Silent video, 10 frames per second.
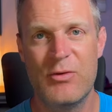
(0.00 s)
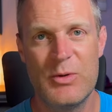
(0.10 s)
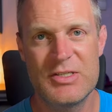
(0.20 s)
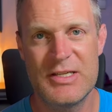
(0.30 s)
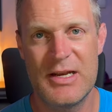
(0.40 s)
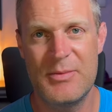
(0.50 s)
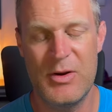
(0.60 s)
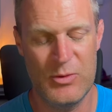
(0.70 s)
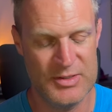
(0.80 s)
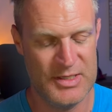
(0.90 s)
wish that on
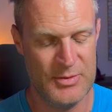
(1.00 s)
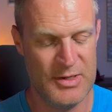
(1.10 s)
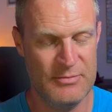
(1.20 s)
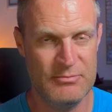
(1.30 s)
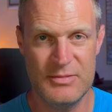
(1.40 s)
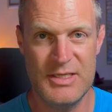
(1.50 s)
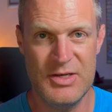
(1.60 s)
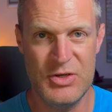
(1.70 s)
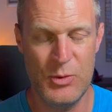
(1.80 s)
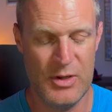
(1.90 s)
my worst enemy.
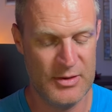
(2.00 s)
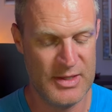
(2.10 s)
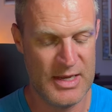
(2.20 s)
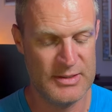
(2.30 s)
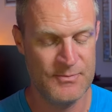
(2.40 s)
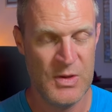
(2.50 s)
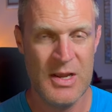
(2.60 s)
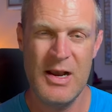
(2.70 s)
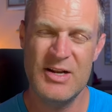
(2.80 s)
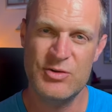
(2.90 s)
Didn't do well at that.
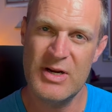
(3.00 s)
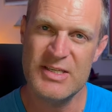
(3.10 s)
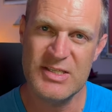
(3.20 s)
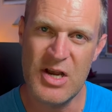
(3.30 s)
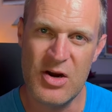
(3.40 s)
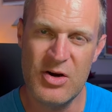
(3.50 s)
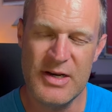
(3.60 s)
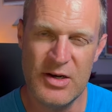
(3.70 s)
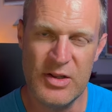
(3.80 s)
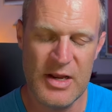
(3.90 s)
I tried soccer, I
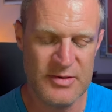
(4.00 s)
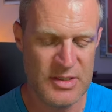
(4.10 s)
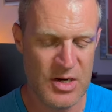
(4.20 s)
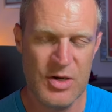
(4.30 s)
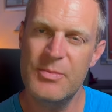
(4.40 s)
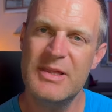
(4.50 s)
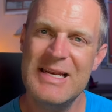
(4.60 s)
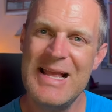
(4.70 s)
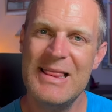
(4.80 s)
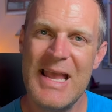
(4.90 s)
did a lot of soccer, but
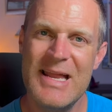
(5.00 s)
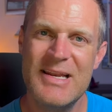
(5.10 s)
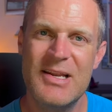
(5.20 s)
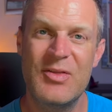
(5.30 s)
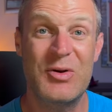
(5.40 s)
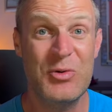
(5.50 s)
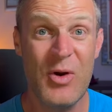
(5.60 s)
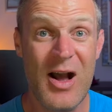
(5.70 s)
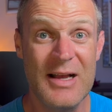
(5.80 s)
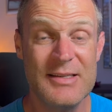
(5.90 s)
then I landed on
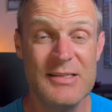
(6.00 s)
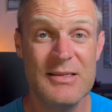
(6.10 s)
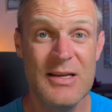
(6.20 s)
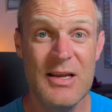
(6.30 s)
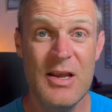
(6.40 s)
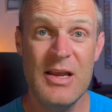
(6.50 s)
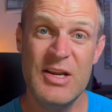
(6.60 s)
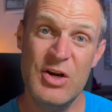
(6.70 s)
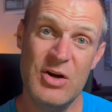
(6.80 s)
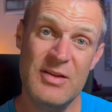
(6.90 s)
lacrosse.
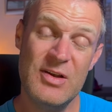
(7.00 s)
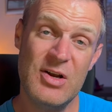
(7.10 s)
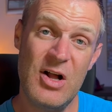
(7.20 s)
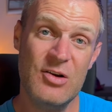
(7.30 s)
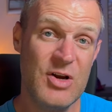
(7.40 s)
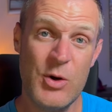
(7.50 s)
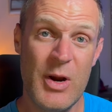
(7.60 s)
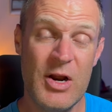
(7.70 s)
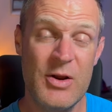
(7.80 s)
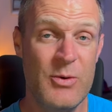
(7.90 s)
Here in the Colorado
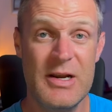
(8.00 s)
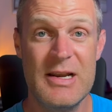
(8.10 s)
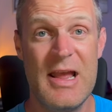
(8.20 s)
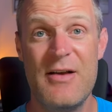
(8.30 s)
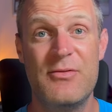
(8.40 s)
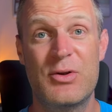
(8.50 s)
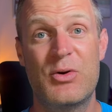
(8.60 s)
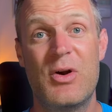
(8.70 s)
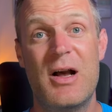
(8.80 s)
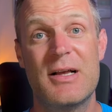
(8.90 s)
area, we didn't have
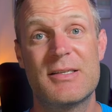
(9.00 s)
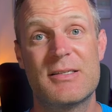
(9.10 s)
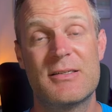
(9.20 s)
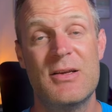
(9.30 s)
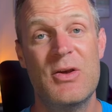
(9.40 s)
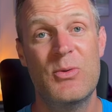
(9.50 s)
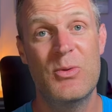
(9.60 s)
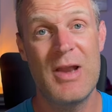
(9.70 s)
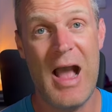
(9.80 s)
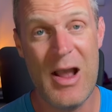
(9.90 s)
lacrosse
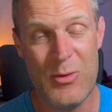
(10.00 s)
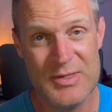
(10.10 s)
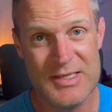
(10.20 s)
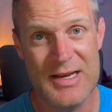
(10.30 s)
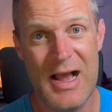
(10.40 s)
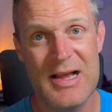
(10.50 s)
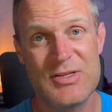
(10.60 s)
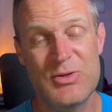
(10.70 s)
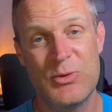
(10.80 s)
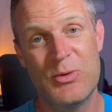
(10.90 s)
when I was in high
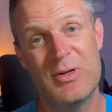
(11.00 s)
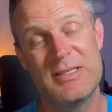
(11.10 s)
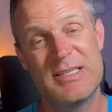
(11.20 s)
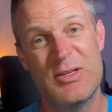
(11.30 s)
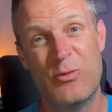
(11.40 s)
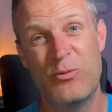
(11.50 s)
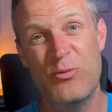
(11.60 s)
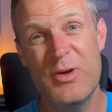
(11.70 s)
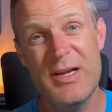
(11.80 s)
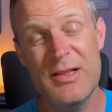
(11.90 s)
school until
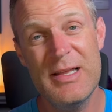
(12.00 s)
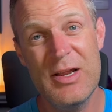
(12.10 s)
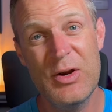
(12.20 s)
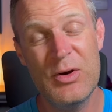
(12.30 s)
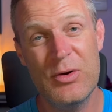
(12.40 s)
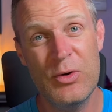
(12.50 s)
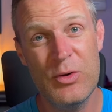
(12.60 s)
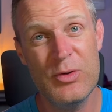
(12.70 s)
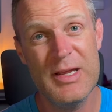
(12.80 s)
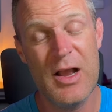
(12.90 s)
really
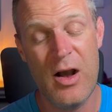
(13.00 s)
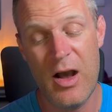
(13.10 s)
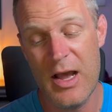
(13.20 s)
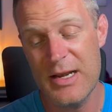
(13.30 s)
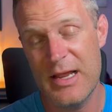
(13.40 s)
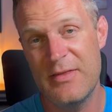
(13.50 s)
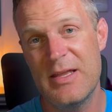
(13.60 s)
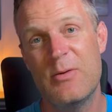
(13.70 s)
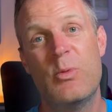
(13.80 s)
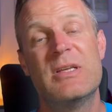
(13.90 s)
early on, and
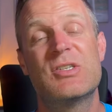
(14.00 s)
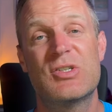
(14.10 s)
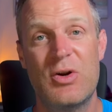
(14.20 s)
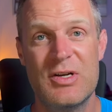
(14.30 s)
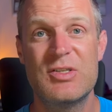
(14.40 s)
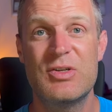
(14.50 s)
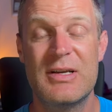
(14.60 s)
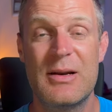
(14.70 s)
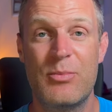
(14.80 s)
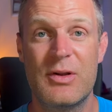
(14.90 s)
then we started to
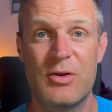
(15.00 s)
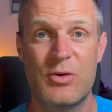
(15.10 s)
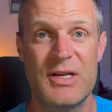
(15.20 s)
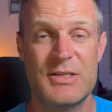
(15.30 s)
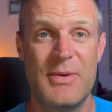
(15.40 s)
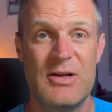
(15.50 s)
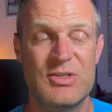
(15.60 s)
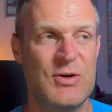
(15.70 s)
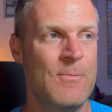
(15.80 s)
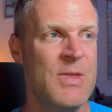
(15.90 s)
kind of bring lacrosse about.
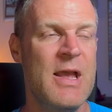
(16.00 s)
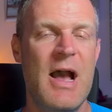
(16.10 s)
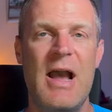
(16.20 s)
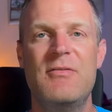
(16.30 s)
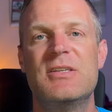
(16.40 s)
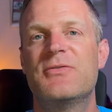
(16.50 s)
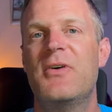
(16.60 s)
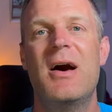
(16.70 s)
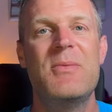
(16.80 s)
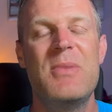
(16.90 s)
So I have these
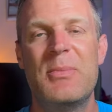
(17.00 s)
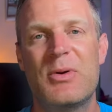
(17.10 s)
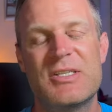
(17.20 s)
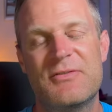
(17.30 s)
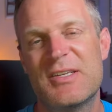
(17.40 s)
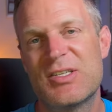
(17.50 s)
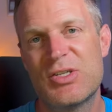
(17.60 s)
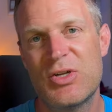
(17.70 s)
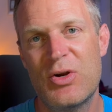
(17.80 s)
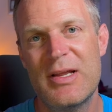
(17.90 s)
fond memories of us
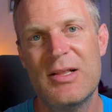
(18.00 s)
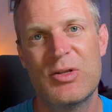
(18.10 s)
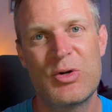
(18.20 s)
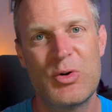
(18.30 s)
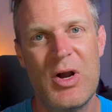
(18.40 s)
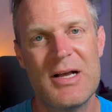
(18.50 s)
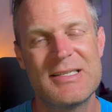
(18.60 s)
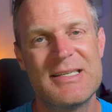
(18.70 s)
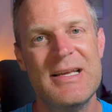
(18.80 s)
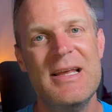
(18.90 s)
starting lacrosse